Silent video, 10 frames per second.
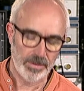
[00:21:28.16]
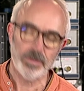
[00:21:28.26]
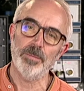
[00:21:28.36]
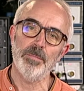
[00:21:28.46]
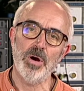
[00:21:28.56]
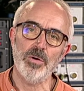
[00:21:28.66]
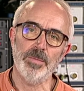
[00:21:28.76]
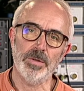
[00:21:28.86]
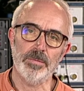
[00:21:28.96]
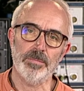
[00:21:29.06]
The
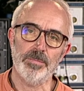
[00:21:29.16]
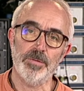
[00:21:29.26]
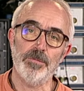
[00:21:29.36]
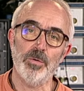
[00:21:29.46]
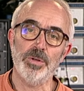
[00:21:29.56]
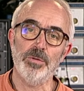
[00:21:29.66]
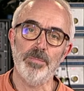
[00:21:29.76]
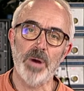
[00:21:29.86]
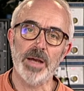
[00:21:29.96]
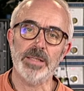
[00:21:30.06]
moment before you
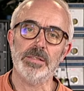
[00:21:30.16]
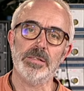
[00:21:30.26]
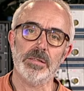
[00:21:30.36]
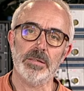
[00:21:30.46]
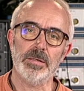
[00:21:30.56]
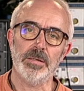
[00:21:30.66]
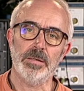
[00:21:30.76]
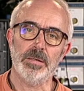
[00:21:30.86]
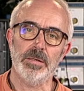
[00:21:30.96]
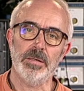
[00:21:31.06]
bite
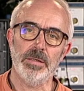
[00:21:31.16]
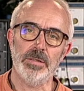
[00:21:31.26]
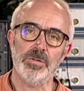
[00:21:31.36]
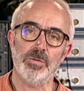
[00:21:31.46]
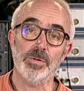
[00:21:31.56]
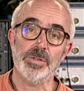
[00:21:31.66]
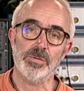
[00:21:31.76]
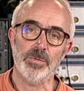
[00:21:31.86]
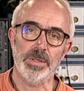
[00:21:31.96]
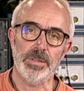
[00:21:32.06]
into a sweet.